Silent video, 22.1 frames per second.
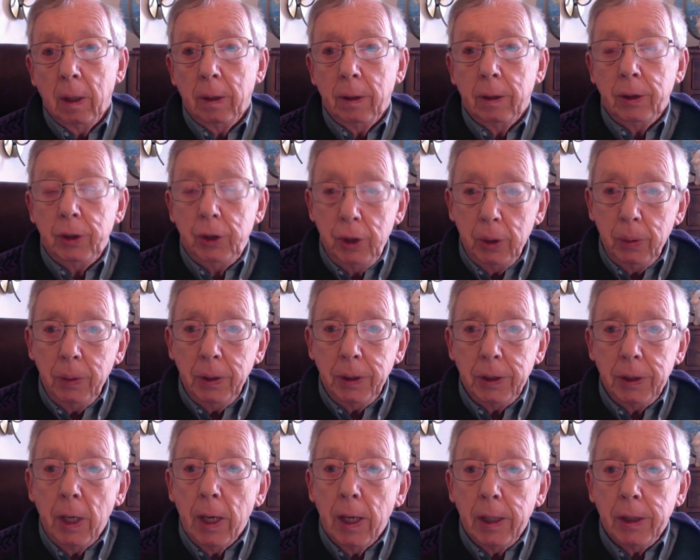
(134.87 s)
the
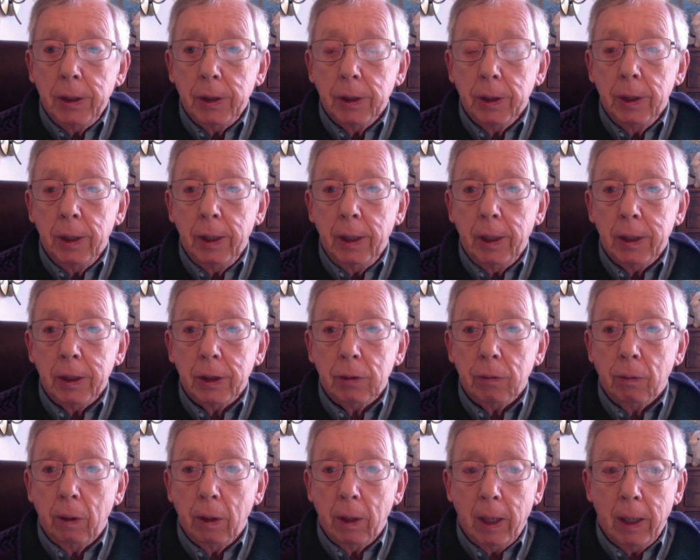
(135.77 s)
Jewish nation, the
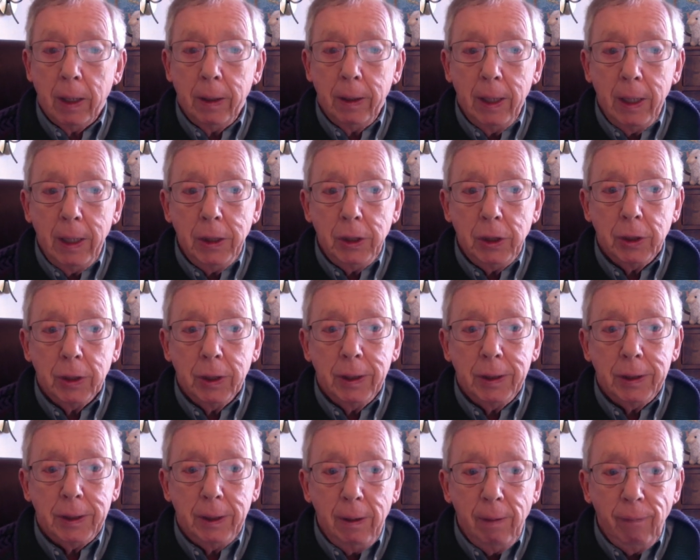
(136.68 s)
Israelite nation,
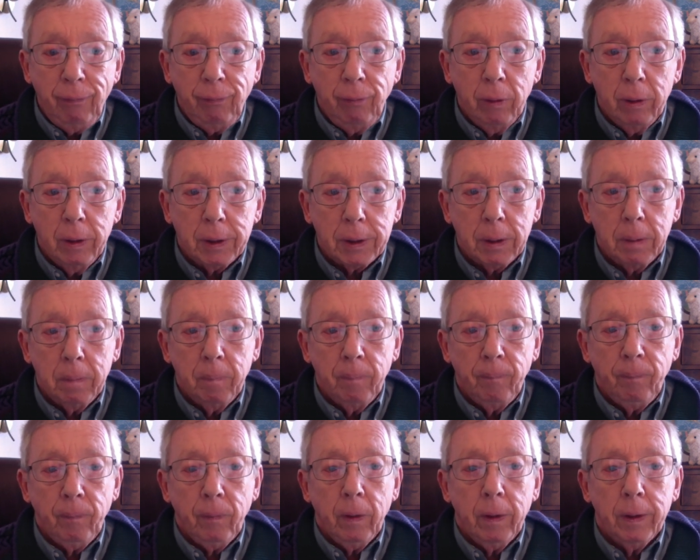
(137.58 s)
is different.
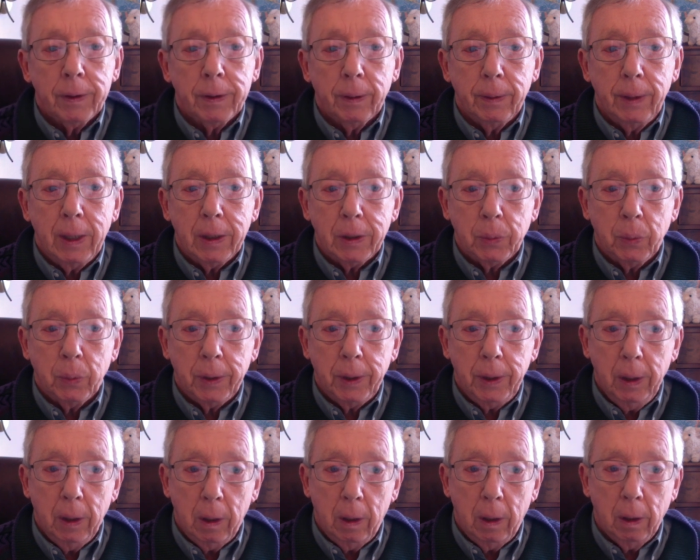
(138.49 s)
So that's what
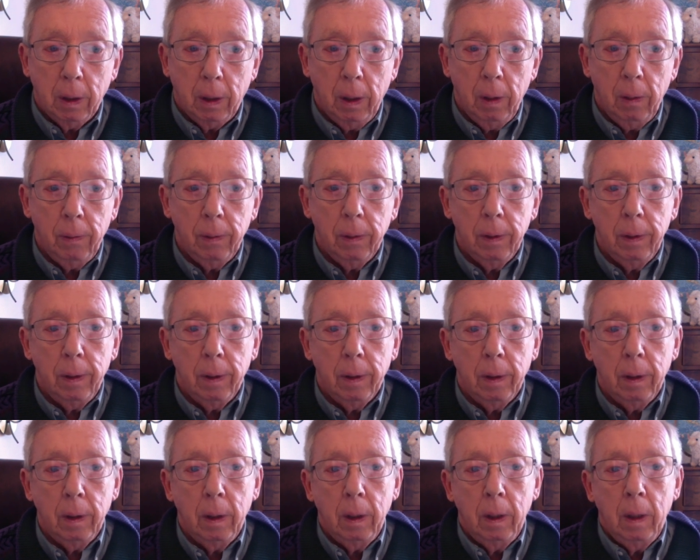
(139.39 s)
he argued, and
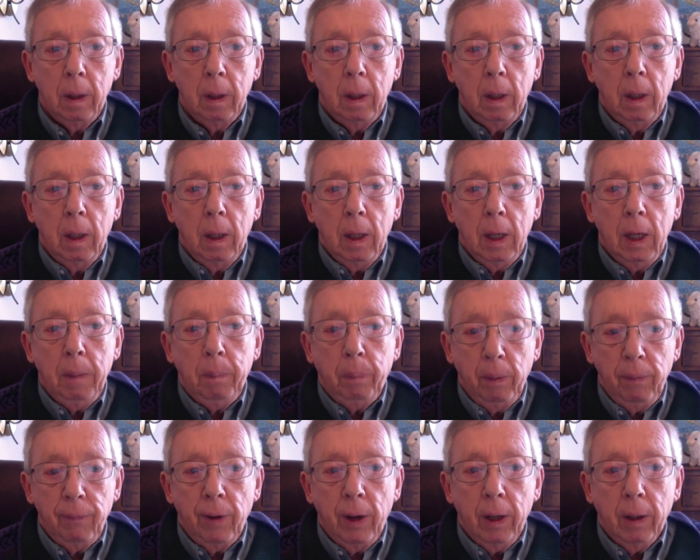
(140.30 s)
he
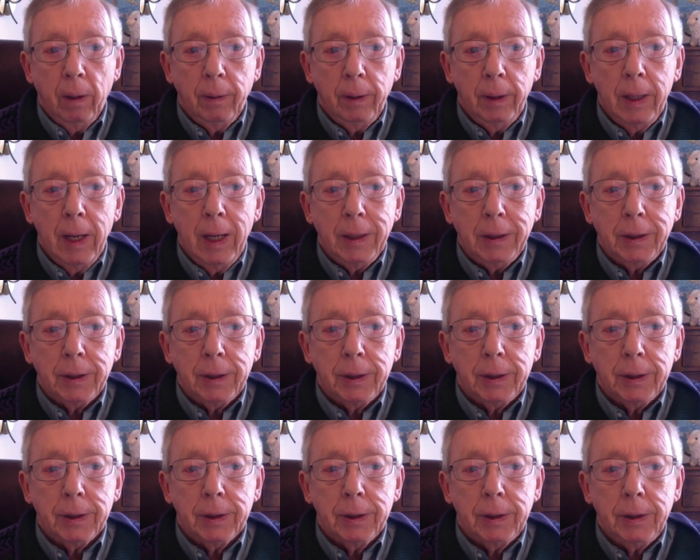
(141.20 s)
prevailed in
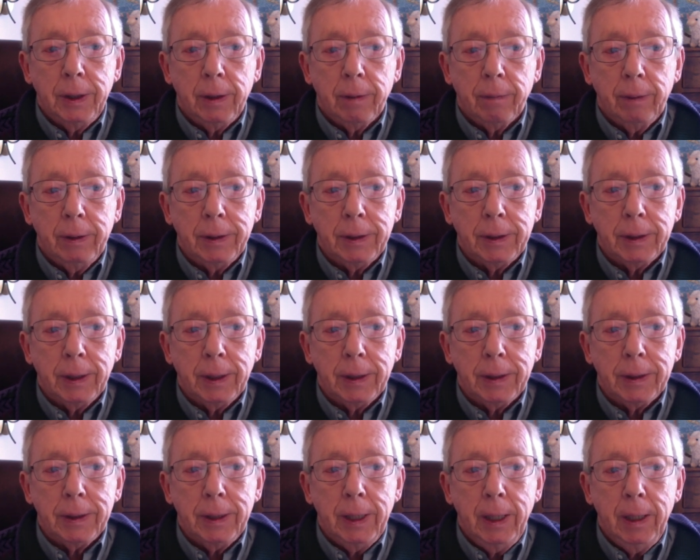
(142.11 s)
Exodus
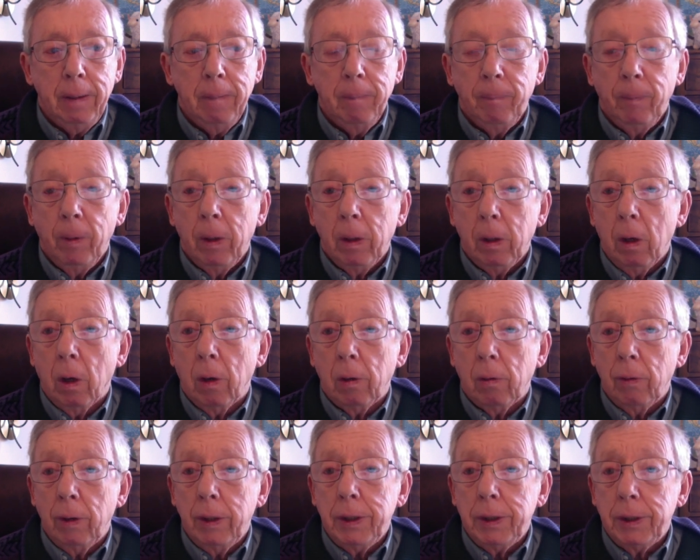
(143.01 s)
33:16. God
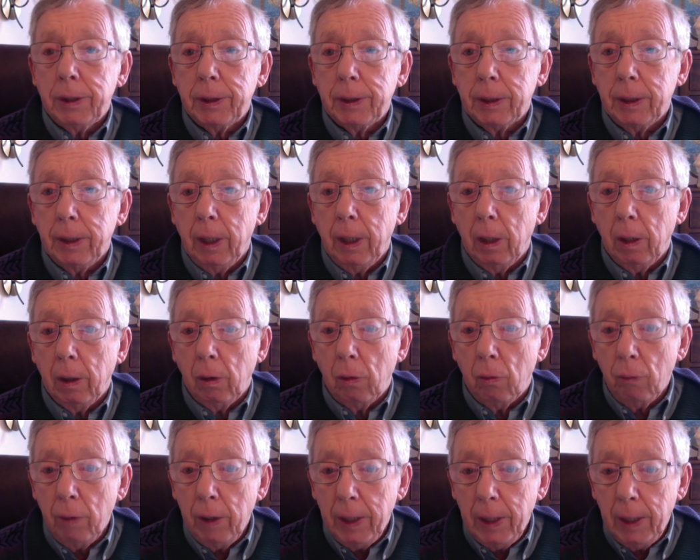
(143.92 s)
graciously
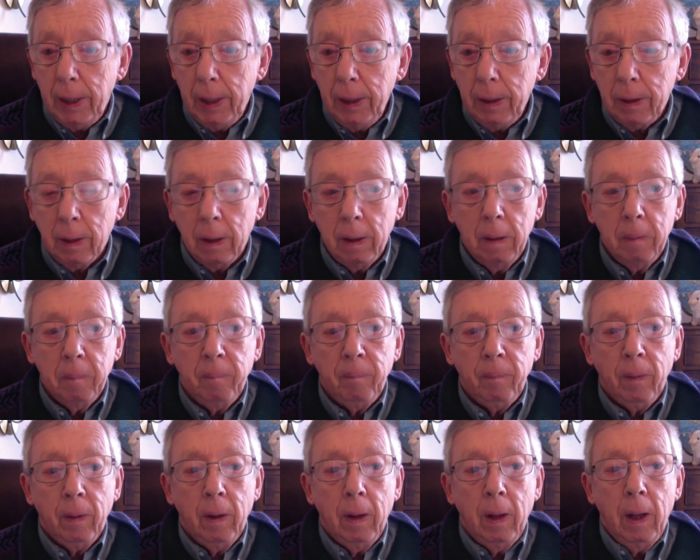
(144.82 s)
agreed.
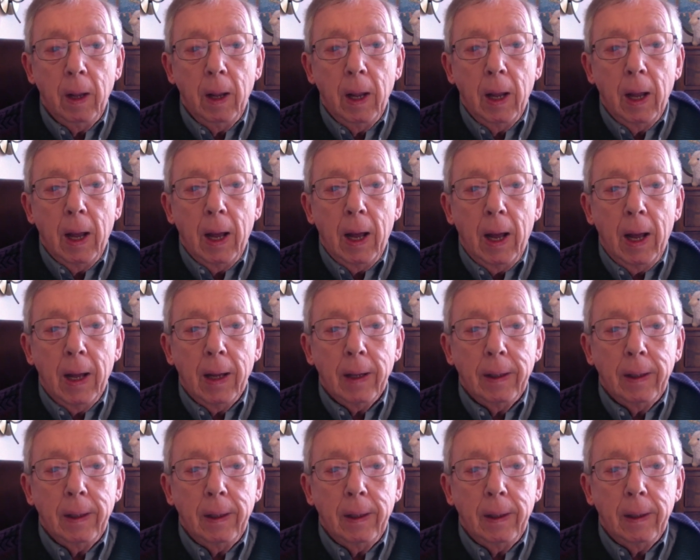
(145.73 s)

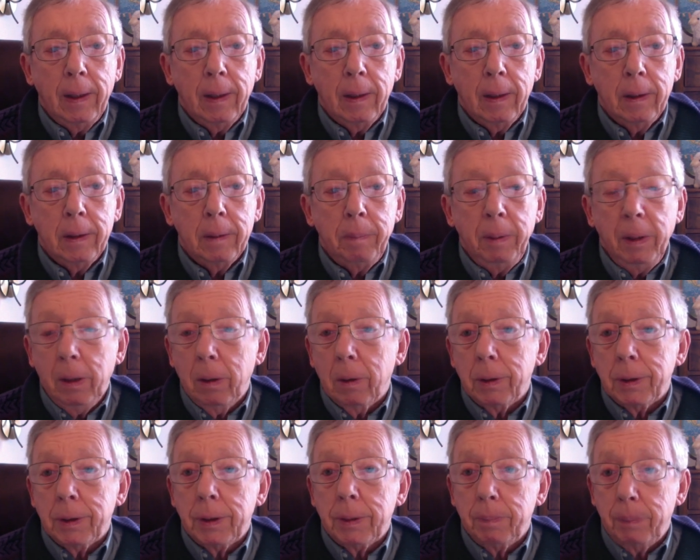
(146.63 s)
And
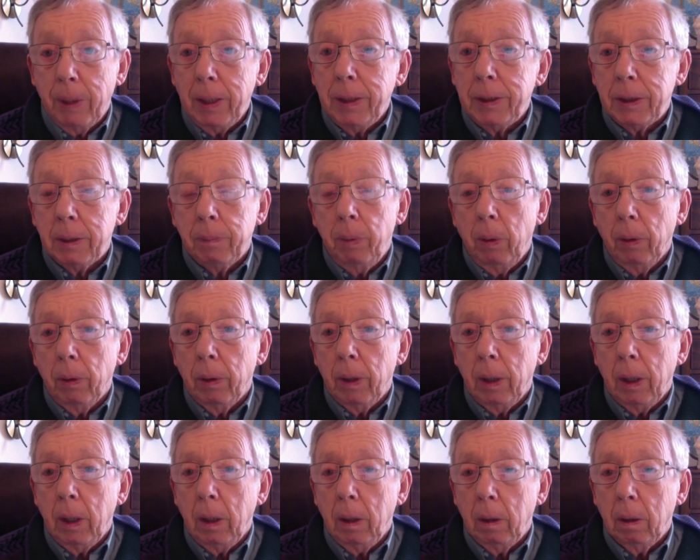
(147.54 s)
because based upon
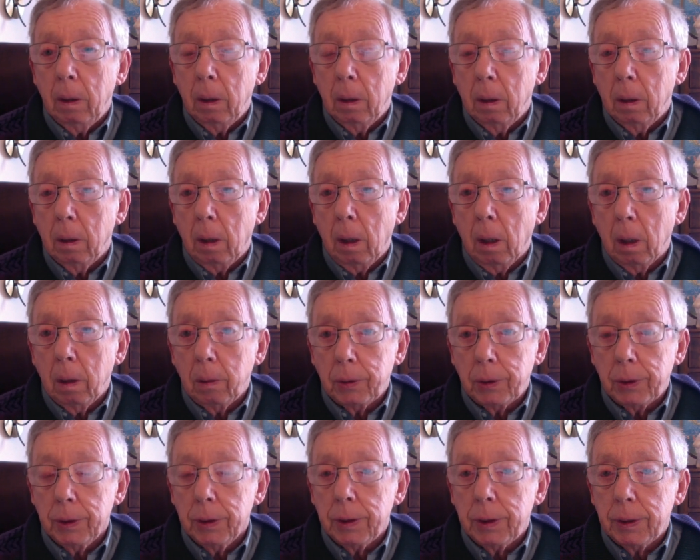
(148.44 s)
the
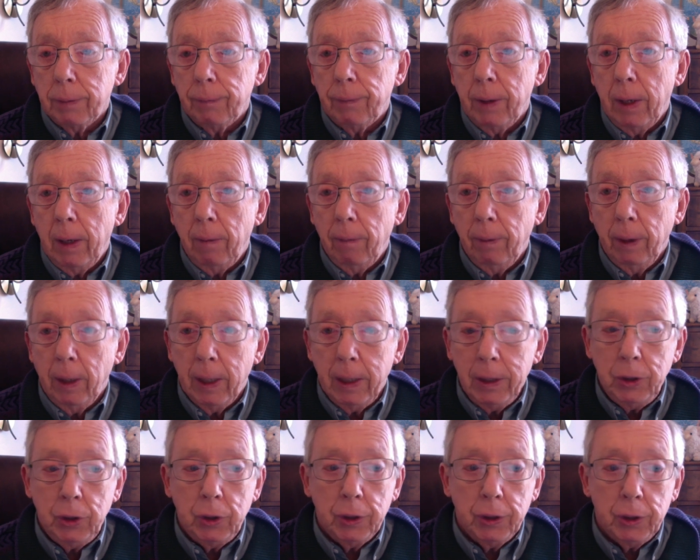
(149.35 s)
closeness of their
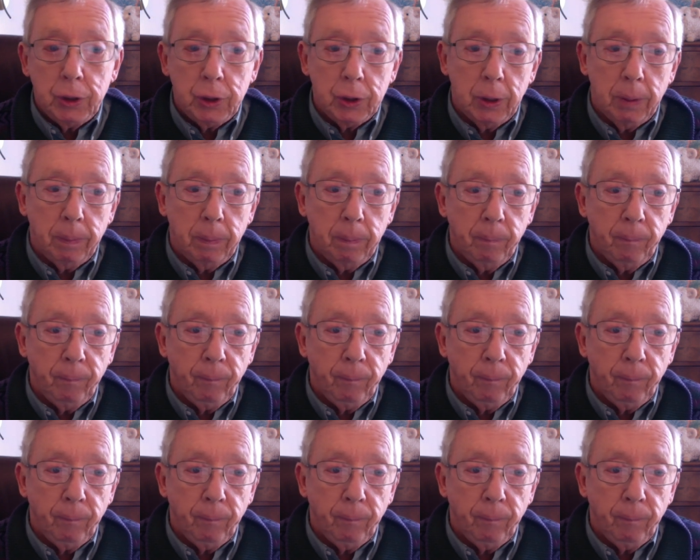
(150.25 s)
relationship.